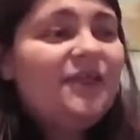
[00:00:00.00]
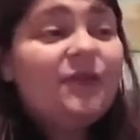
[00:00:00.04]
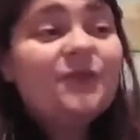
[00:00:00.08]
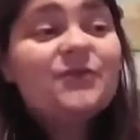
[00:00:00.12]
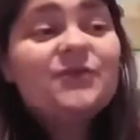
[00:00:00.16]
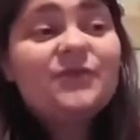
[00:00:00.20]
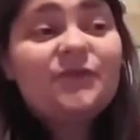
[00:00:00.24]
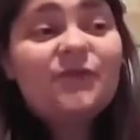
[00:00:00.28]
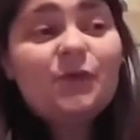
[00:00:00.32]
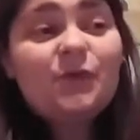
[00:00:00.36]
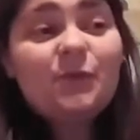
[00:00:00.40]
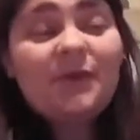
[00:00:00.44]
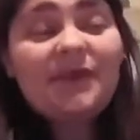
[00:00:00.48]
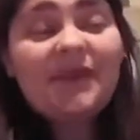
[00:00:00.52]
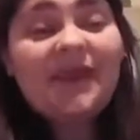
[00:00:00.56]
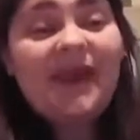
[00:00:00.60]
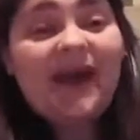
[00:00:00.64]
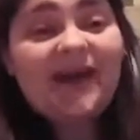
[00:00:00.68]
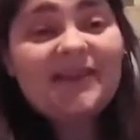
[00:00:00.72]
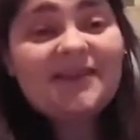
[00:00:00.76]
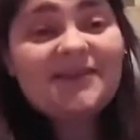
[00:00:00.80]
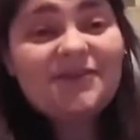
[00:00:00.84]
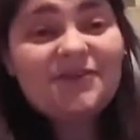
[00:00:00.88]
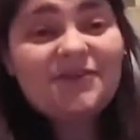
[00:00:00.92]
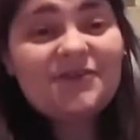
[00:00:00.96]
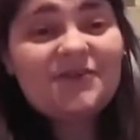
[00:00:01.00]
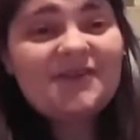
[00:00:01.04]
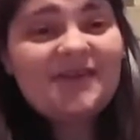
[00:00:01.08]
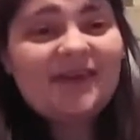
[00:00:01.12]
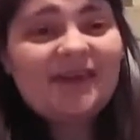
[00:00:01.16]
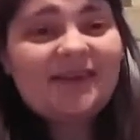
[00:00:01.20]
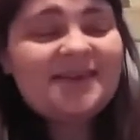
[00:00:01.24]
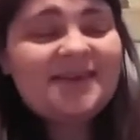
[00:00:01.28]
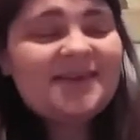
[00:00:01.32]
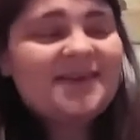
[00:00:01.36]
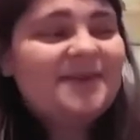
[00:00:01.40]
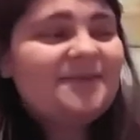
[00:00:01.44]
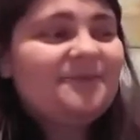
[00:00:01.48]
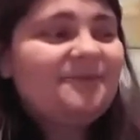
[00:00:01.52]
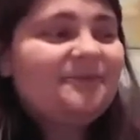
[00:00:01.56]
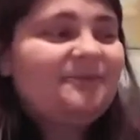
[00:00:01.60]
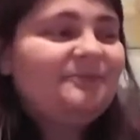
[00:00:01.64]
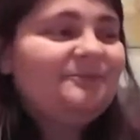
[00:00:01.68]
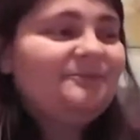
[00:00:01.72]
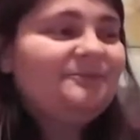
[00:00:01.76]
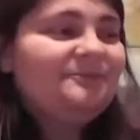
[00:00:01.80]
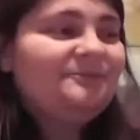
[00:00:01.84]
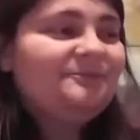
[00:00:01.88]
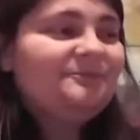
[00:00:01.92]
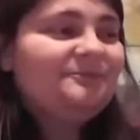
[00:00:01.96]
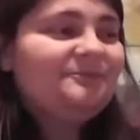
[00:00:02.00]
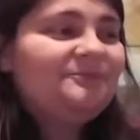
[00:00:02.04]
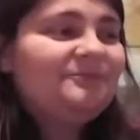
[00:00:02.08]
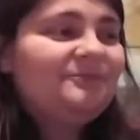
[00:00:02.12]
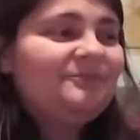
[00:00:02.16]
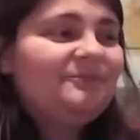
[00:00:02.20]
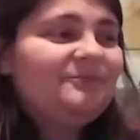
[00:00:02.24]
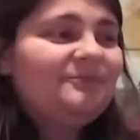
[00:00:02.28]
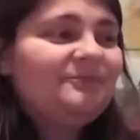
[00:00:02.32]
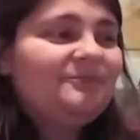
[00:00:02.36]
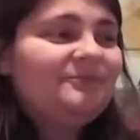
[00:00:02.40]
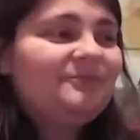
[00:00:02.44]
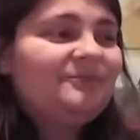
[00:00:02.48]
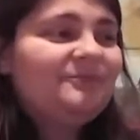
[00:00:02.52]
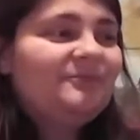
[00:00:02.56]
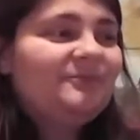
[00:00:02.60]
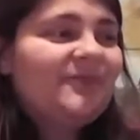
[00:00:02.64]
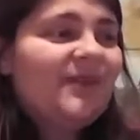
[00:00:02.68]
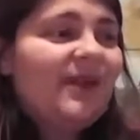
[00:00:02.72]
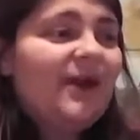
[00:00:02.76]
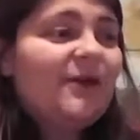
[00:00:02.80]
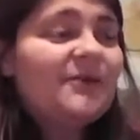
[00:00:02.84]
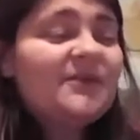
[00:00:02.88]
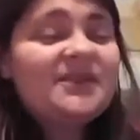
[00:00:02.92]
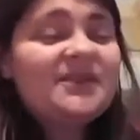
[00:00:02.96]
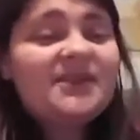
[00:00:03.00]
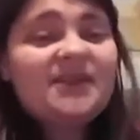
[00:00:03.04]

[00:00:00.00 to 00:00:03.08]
Those of you with cats understand. Now he's